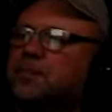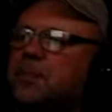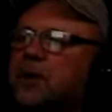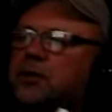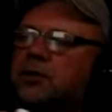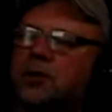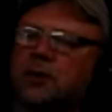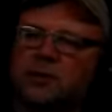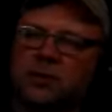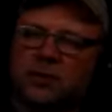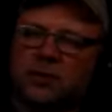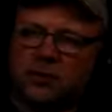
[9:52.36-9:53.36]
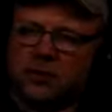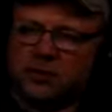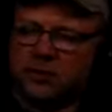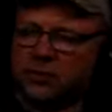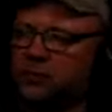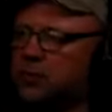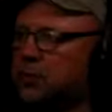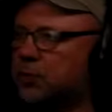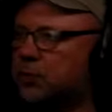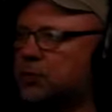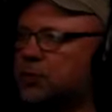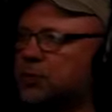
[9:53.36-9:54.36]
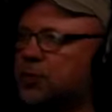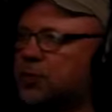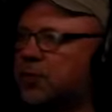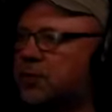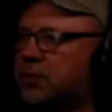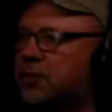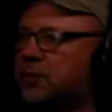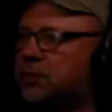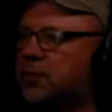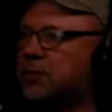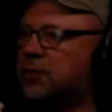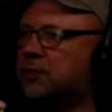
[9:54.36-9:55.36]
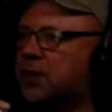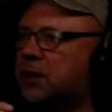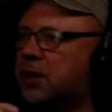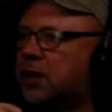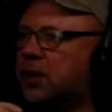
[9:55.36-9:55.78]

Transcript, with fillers: I should have that question more specifically. specifically.